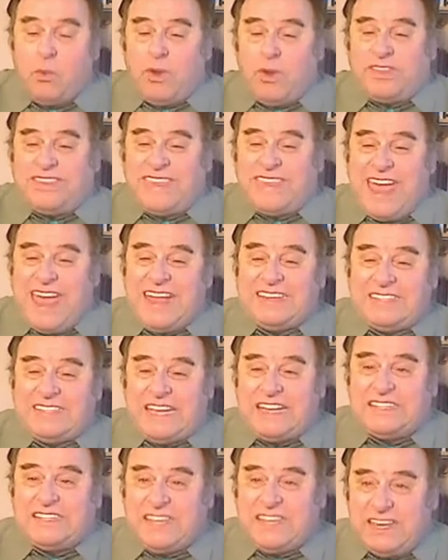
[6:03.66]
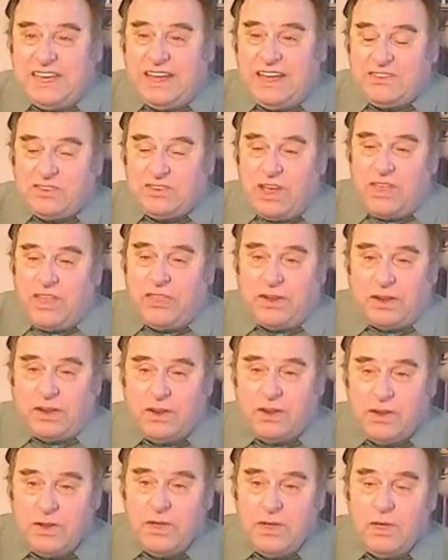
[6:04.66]
What they did to each other
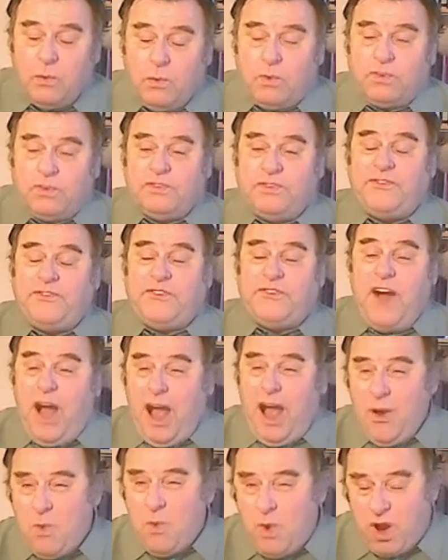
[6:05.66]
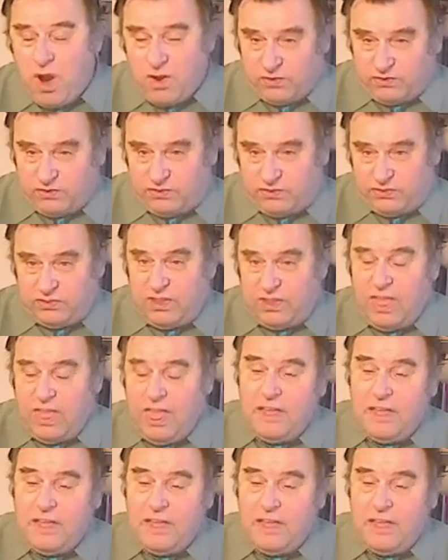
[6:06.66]
was far worse